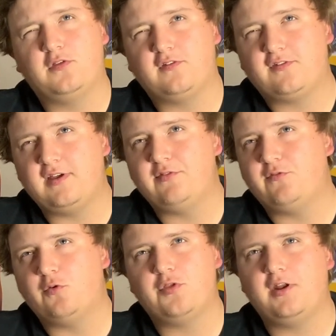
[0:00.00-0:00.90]
7,
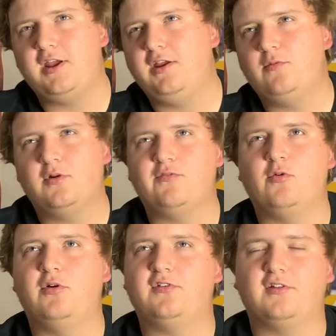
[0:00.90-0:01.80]
4th and 8, whatever it
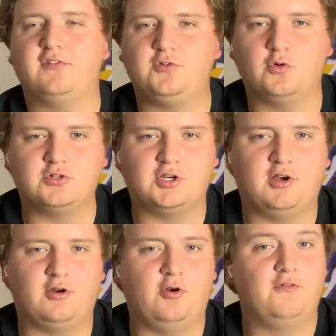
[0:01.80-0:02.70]
was, against Georgia
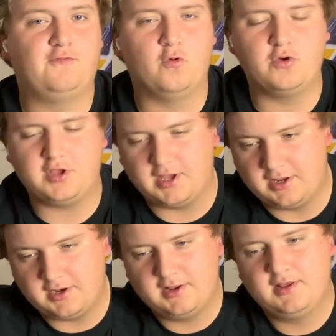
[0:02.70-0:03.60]
on our own 48,